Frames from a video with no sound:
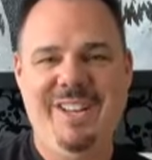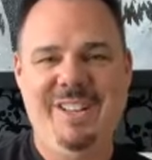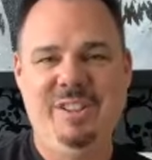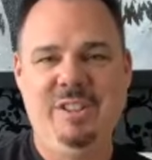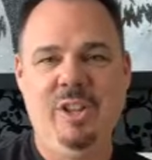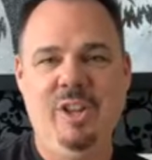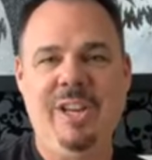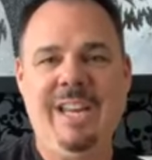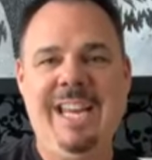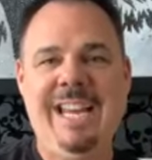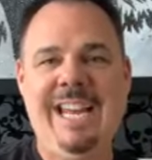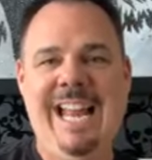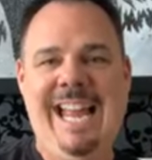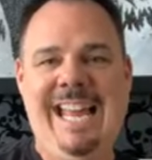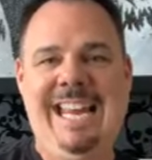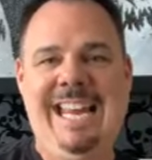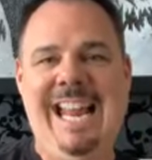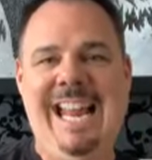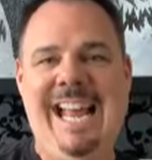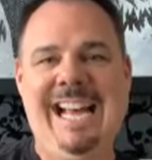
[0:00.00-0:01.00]
Look at
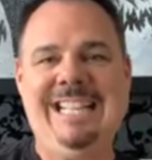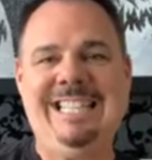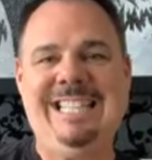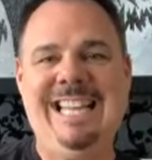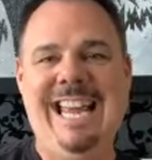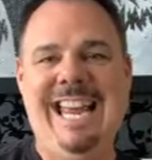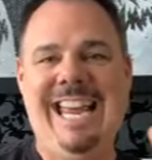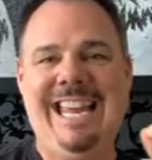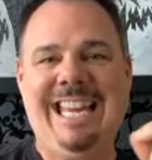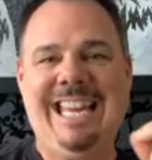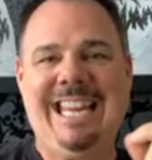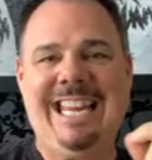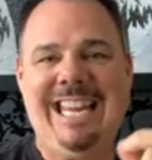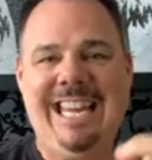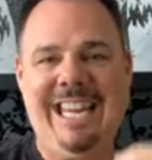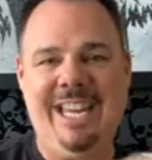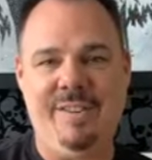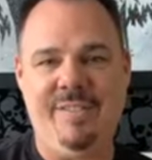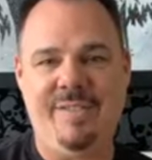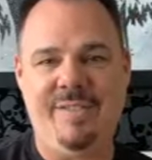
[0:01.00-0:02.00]
it as a
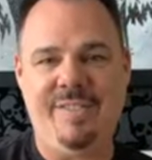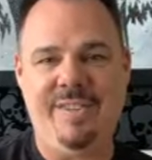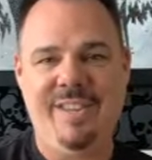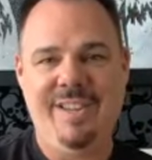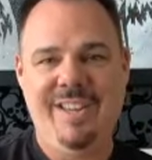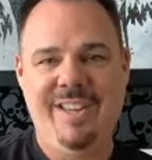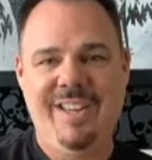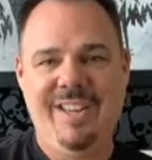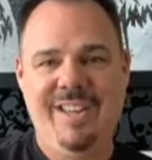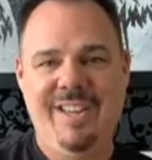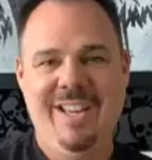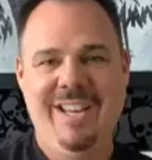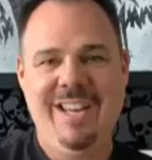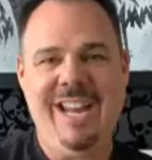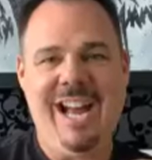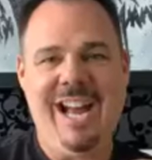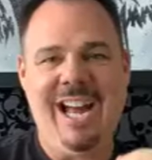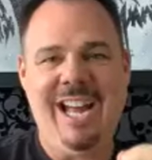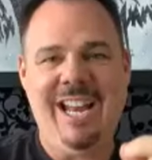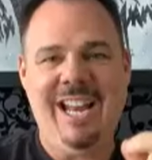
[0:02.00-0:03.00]
gift,
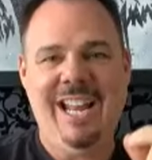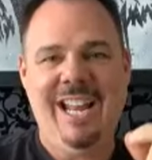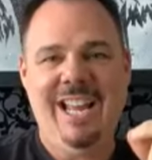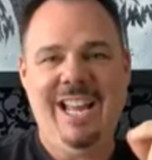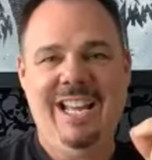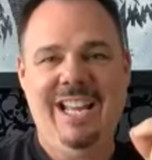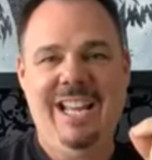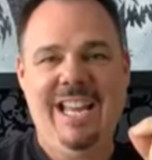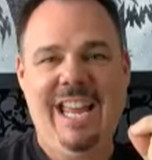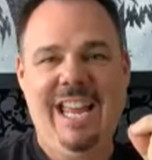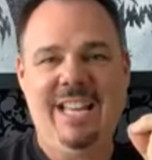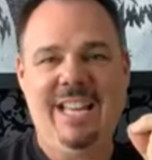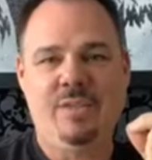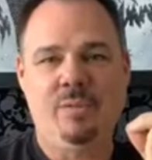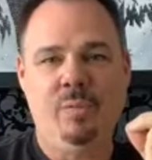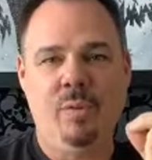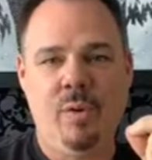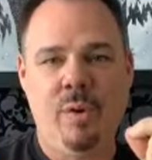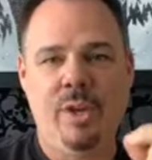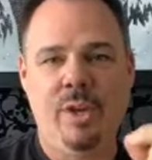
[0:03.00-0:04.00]
not
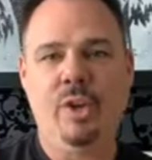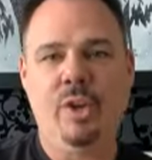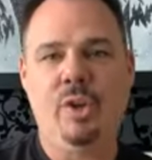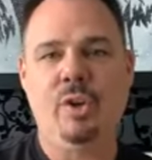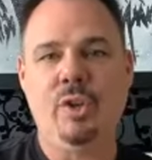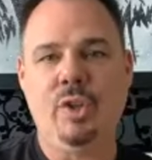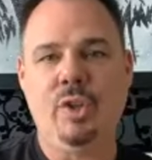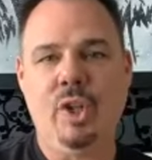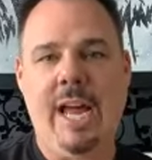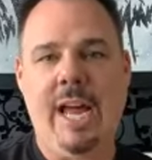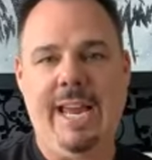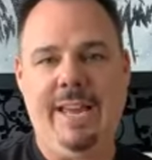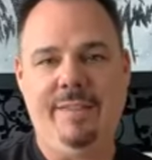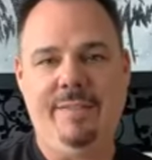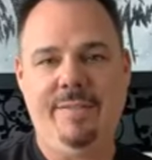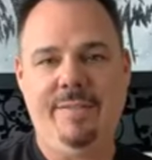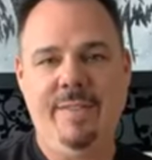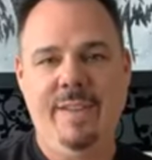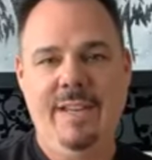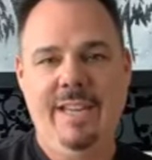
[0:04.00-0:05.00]
it's ruining your life.